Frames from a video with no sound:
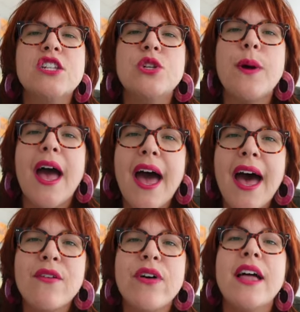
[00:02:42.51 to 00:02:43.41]
to
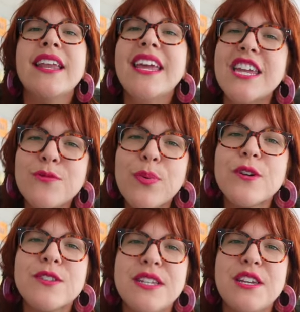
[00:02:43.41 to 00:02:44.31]
have an in
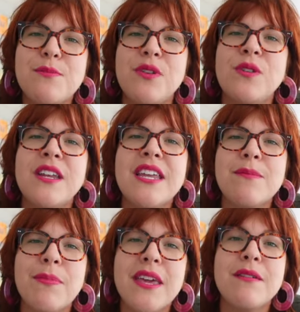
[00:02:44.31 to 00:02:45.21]
person
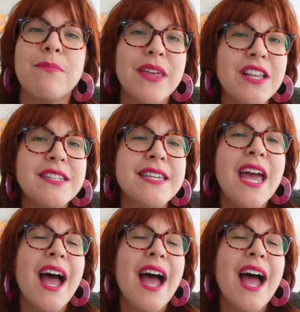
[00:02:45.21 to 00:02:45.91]
community being built